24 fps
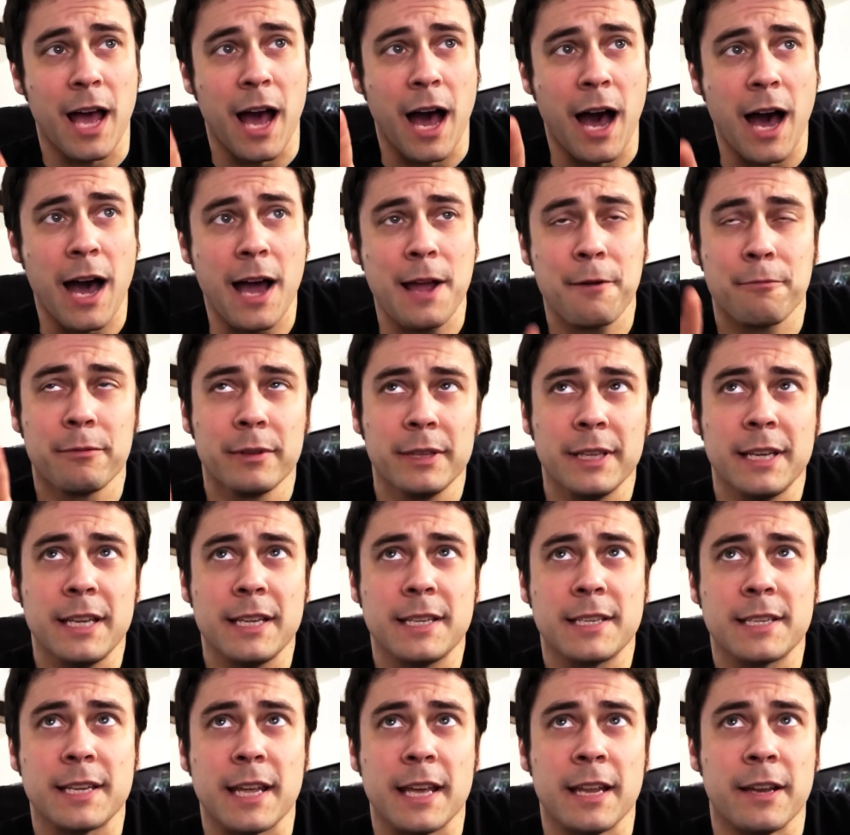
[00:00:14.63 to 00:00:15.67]
I
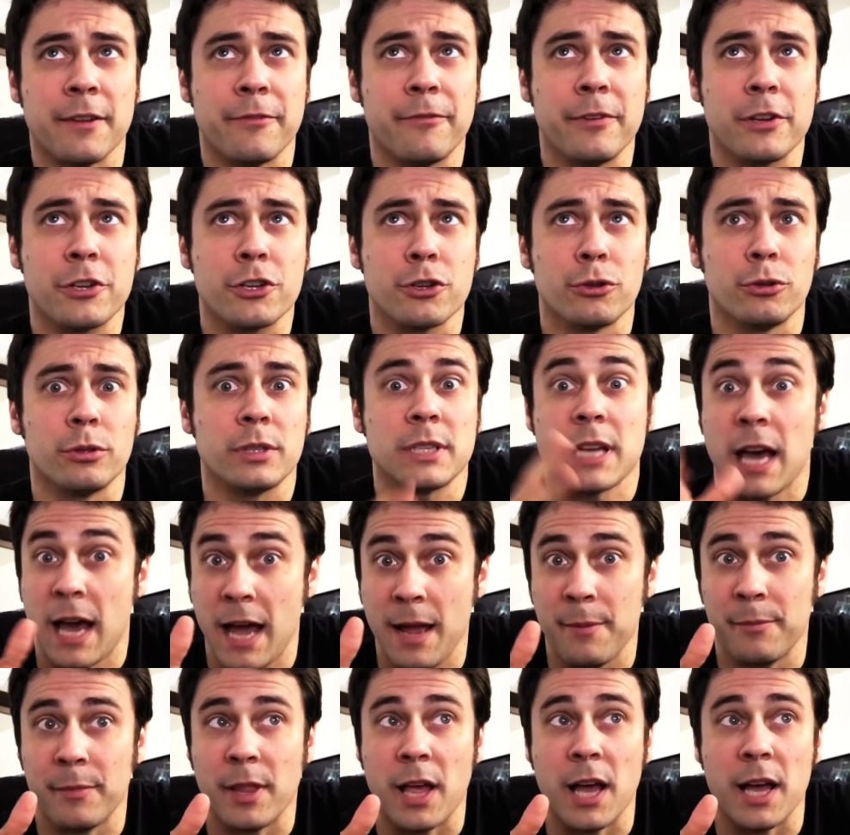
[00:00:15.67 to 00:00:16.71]
released an official
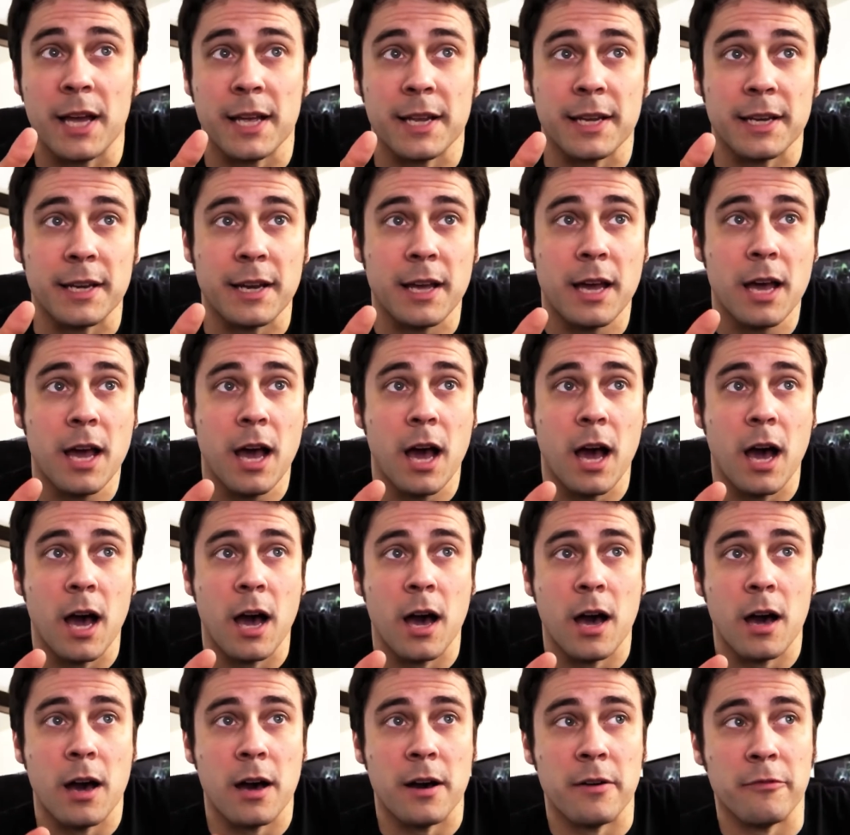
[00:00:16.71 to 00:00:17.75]
timeline
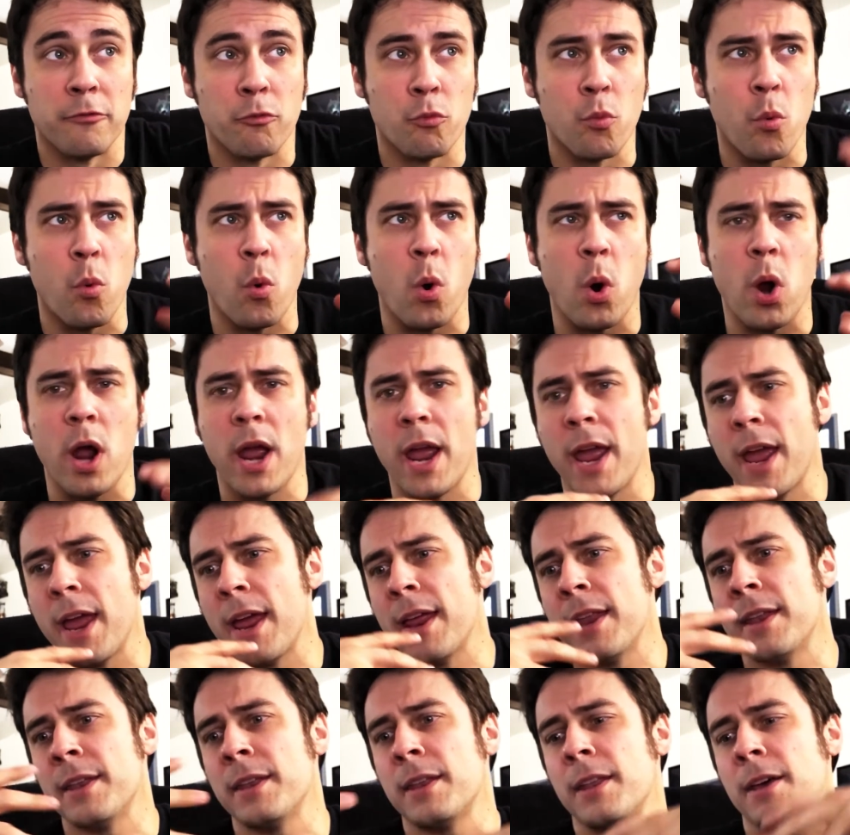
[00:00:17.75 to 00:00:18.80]
of
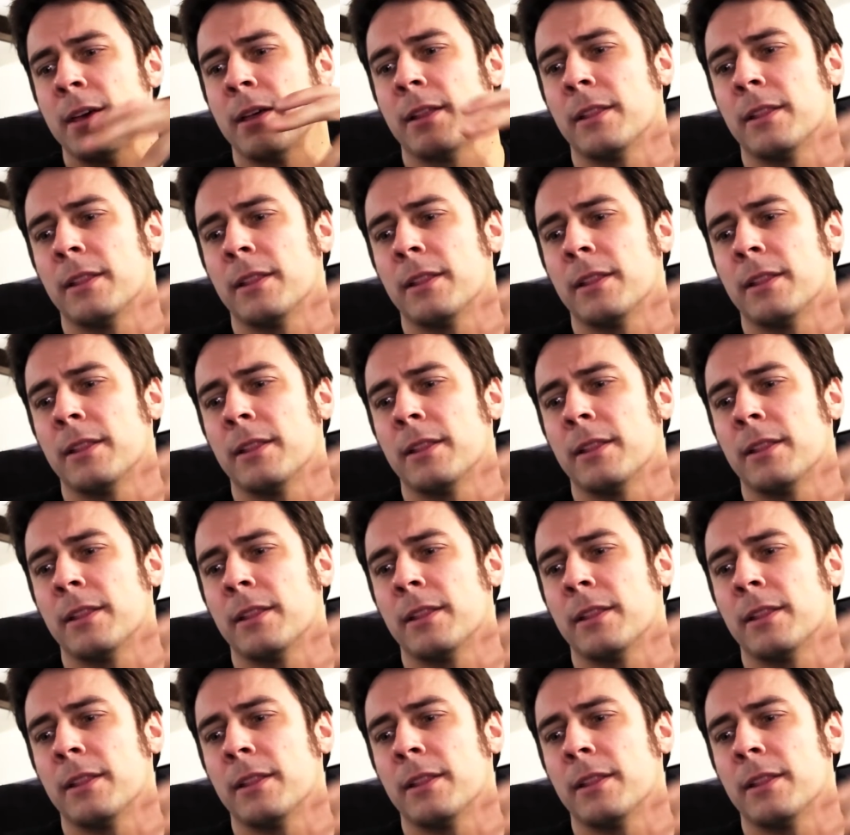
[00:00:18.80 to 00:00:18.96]
when,